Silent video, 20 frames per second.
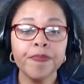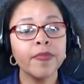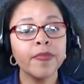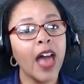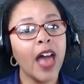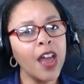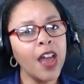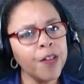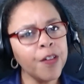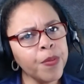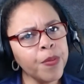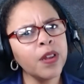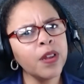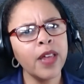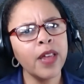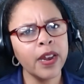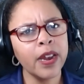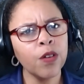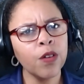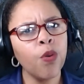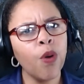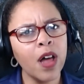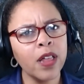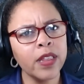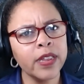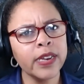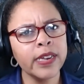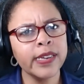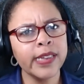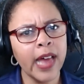I put a lot of
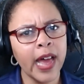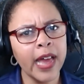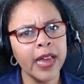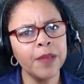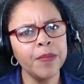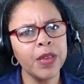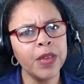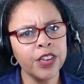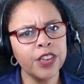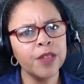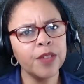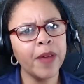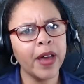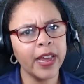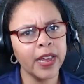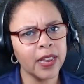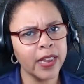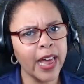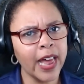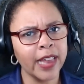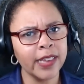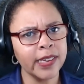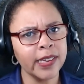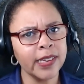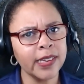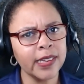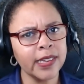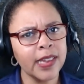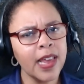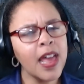quality time into my
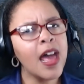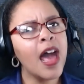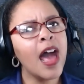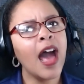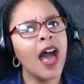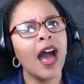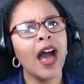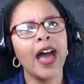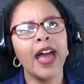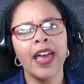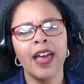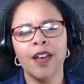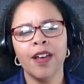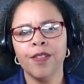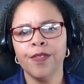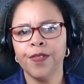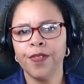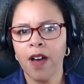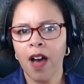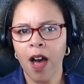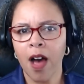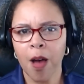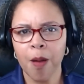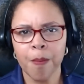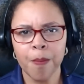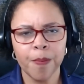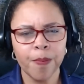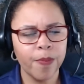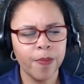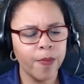classes. I have,
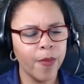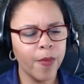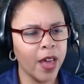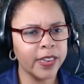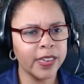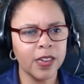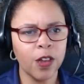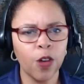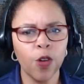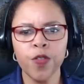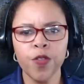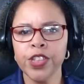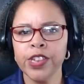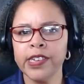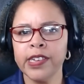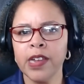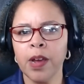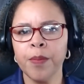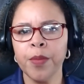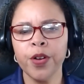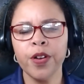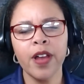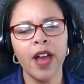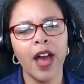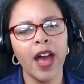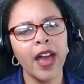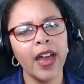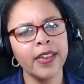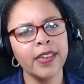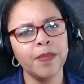over the summer,
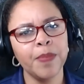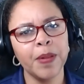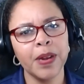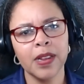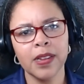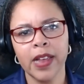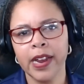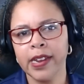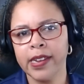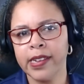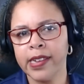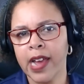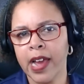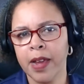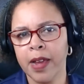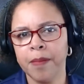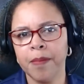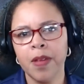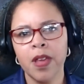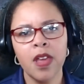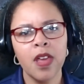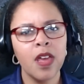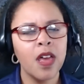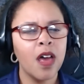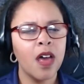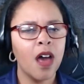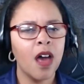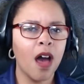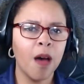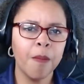I spent a lot of time
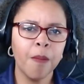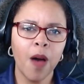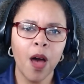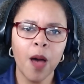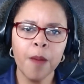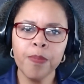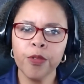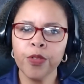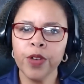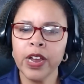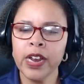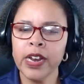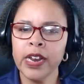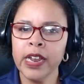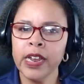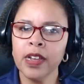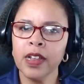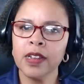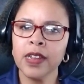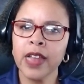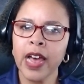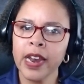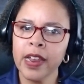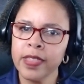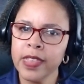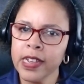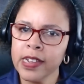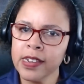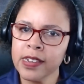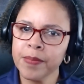upgrading a lot of
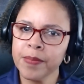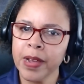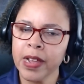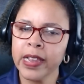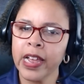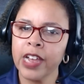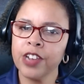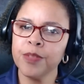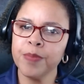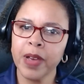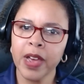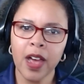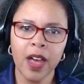things in my classroom.